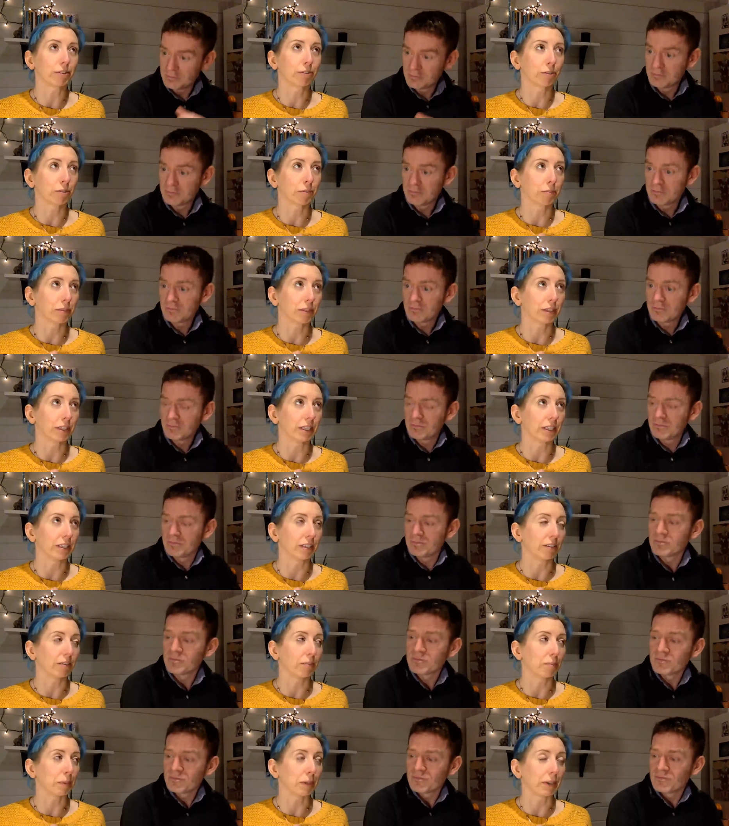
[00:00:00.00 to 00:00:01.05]
Speaker 1: from the
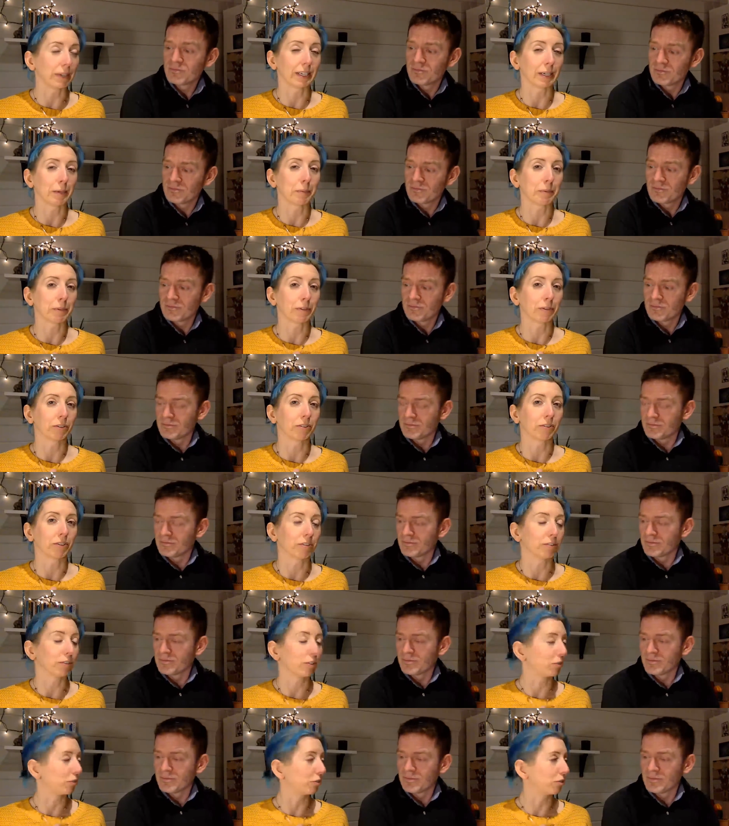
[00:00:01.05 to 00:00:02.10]
pilot episode of the
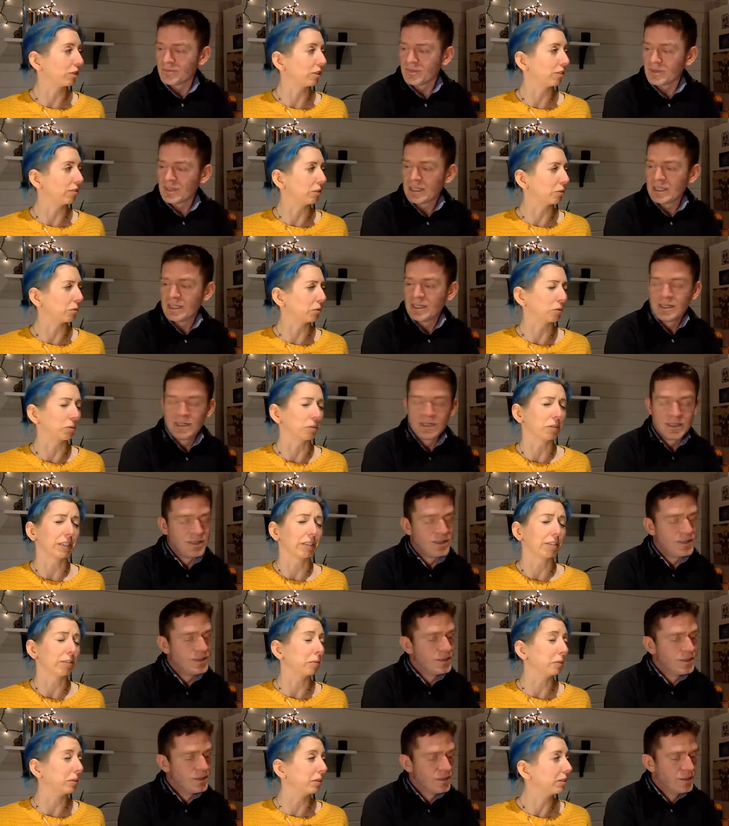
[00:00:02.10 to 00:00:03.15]
original series, which was
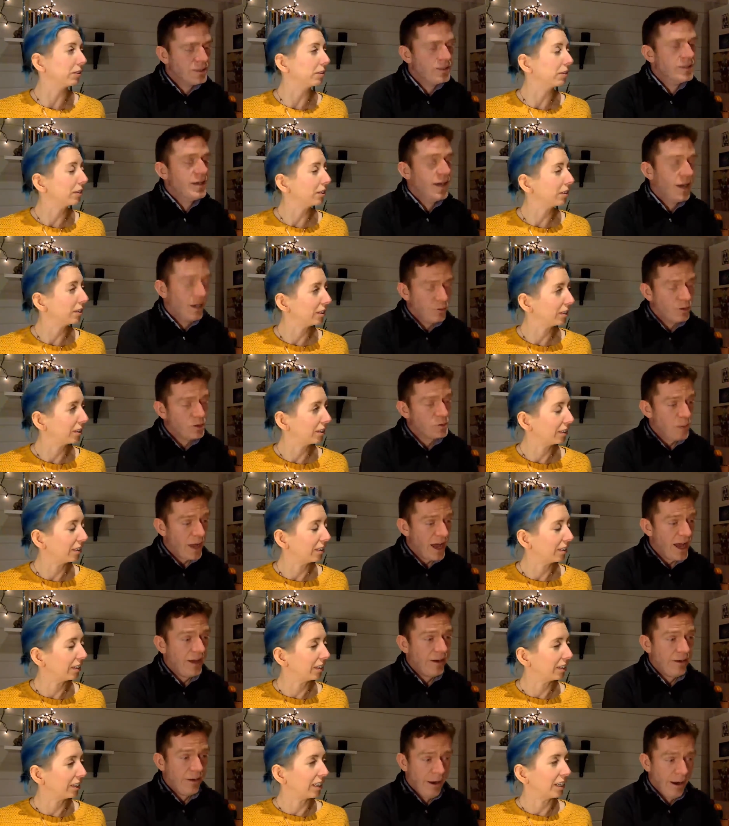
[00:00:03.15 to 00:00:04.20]
terrible. It was bad.
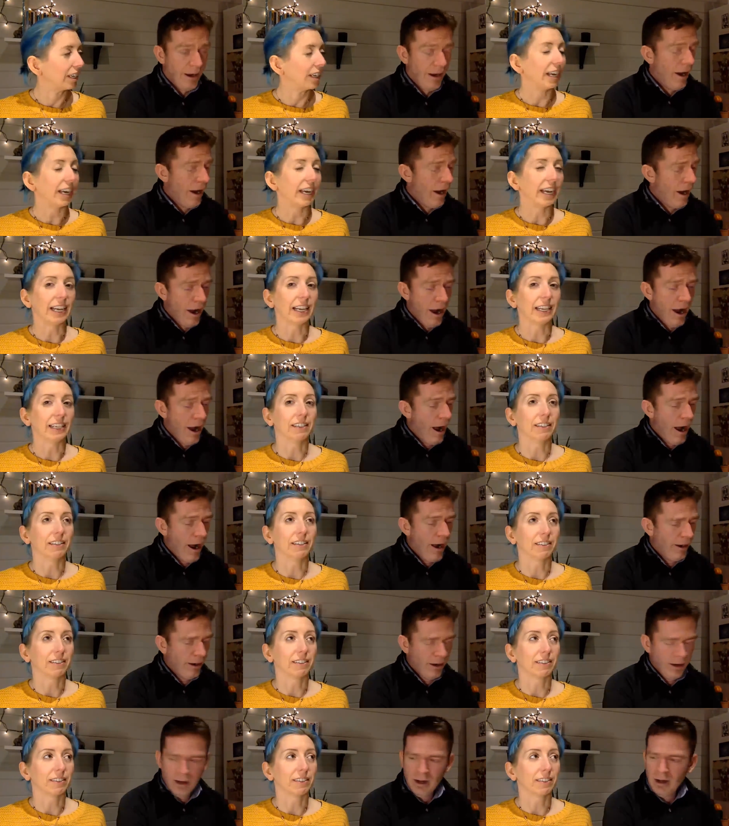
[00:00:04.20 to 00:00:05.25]
And
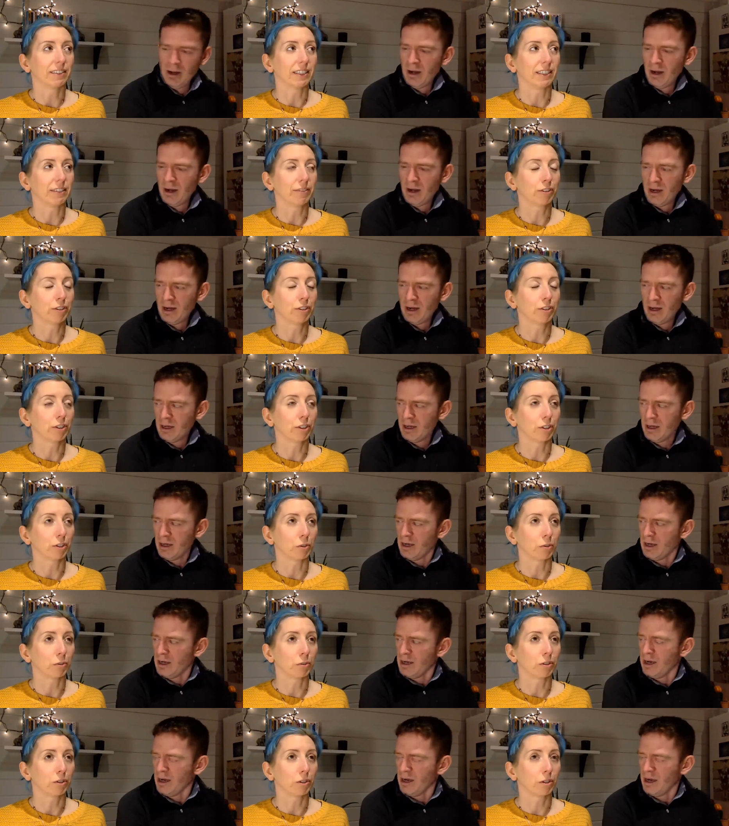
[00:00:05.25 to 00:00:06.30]
even
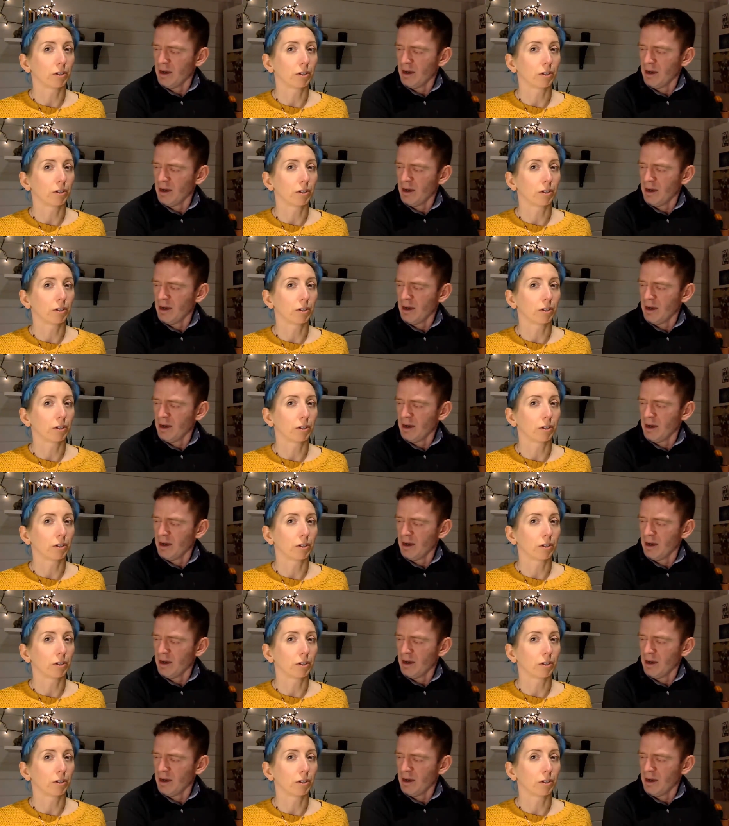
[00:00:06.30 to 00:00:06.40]
though